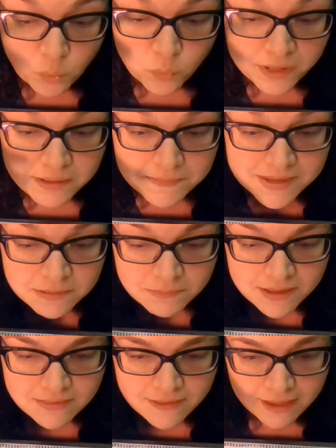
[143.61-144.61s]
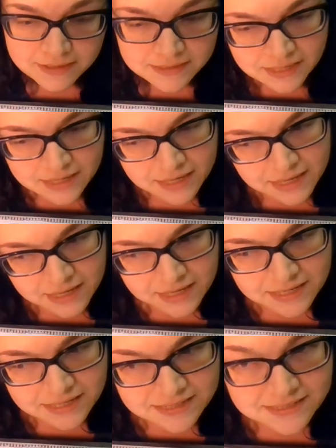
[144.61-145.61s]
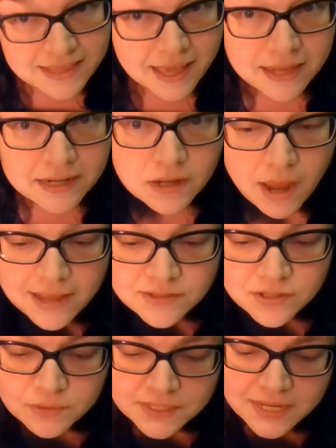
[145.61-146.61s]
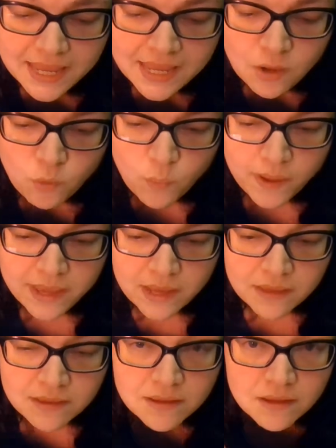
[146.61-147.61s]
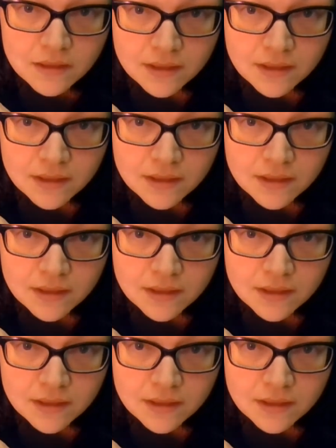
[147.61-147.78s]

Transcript: What I mean by that is that as you take away